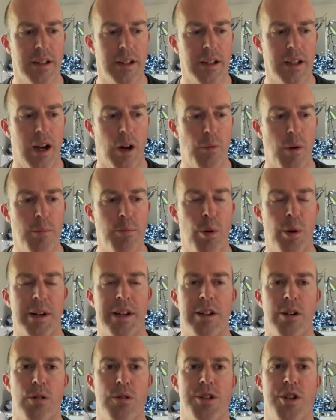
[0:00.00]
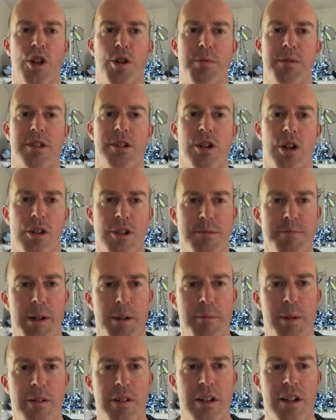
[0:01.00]
at one point he calls humans
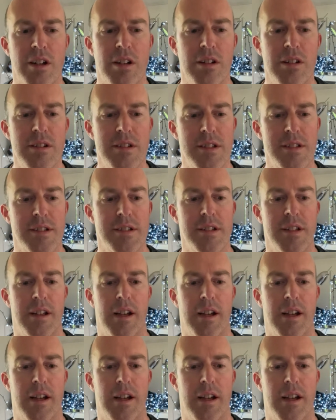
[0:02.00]
cosmic miracles.